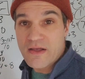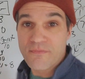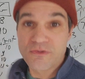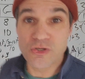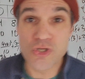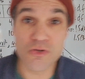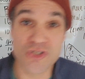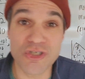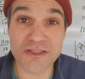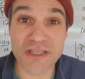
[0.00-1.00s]
to use,
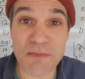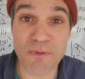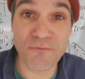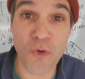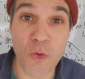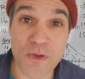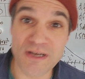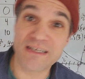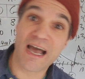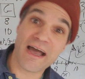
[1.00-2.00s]
just like before we did
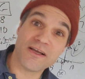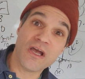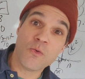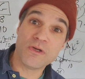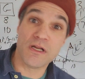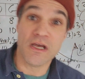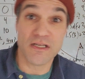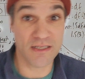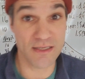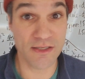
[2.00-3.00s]

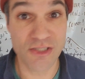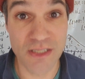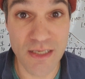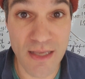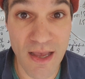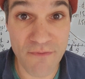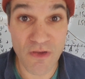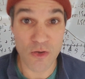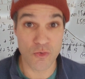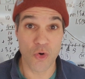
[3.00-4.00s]
TCDF,
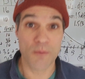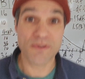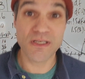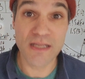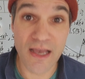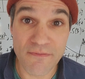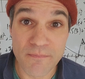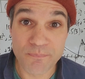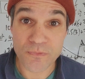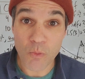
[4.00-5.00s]
norm CDF.
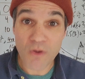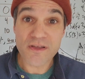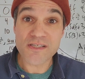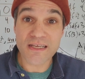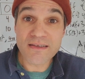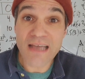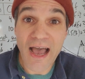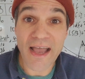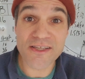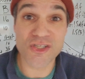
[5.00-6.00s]
Well, there's a
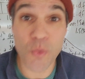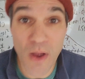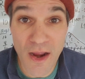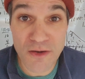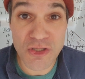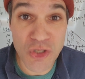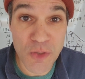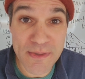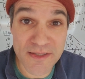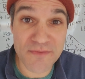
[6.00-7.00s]
chi-squared
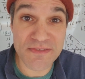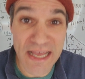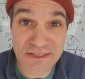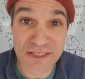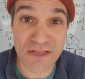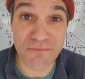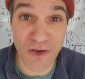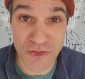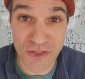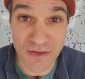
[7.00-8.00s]
cumulative density
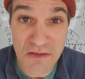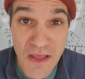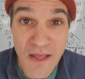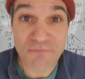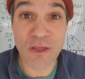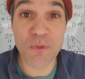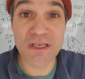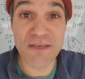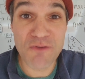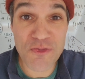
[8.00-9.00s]
function that will
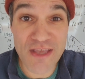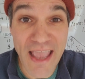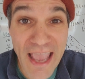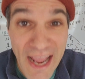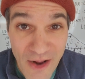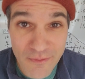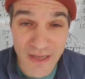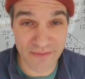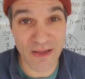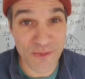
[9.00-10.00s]
give you the
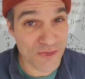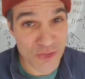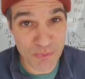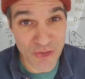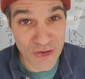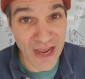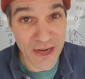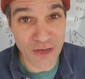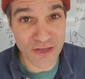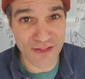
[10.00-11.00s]
now it's super nerd. I know,
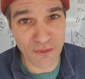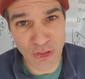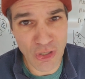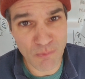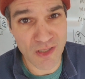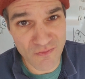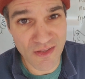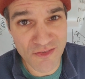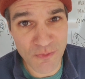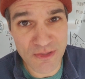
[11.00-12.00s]
you're like, cumulative
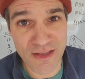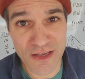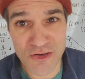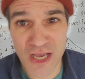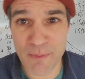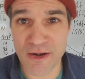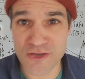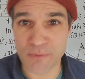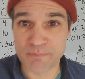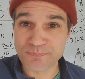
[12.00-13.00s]
density, what the heck are you talking about,
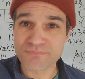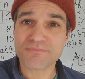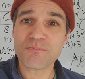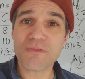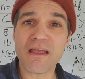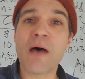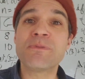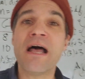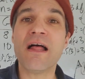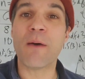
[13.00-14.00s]
Nystrom?
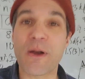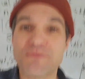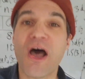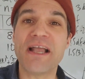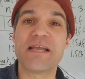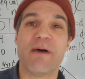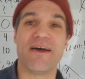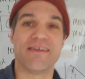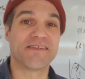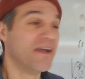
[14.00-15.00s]
What I'm talking about is